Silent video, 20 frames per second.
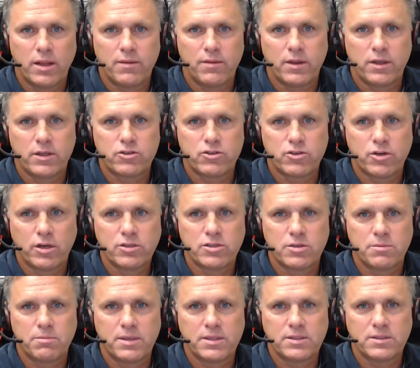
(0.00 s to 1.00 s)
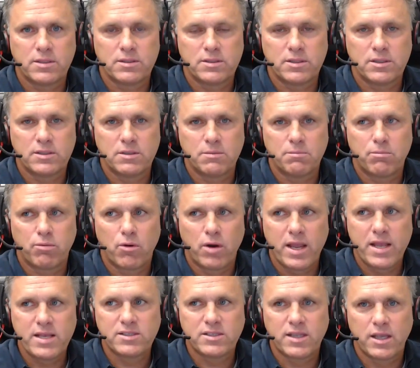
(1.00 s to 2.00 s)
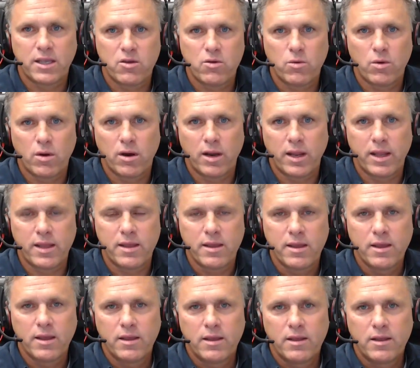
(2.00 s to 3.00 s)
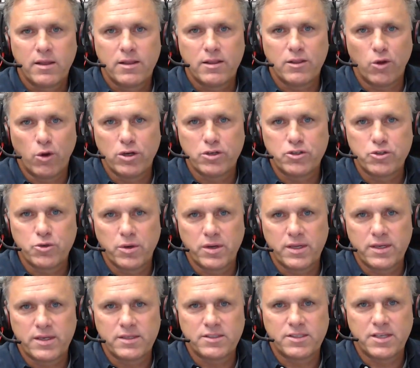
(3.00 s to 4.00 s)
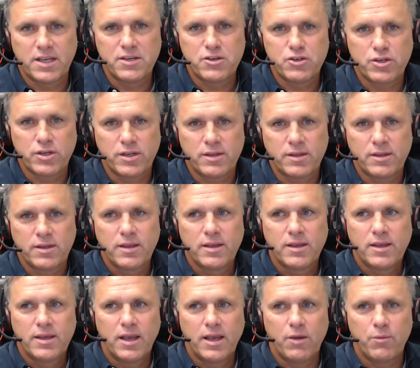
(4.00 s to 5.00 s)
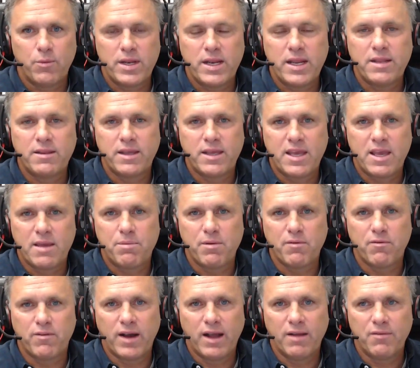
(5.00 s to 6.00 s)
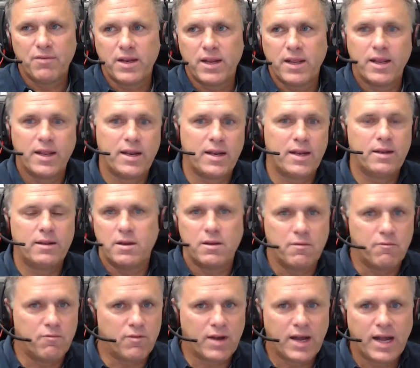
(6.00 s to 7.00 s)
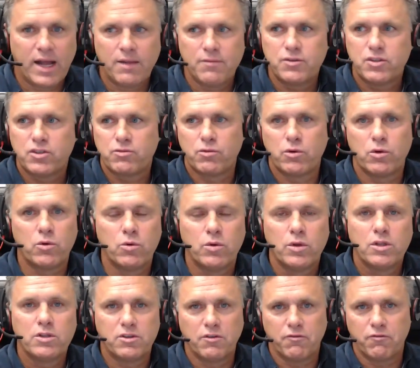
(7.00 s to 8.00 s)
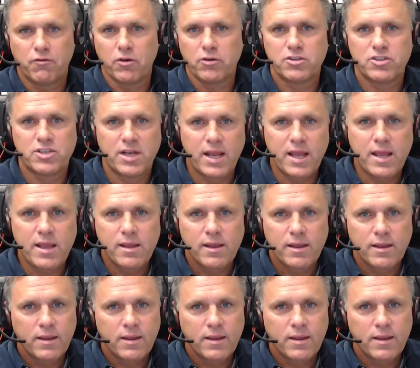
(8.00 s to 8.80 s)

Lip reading: in the construction business is embrace that you are a large organization, and we need to keep evolving it, and it evolves through diversity.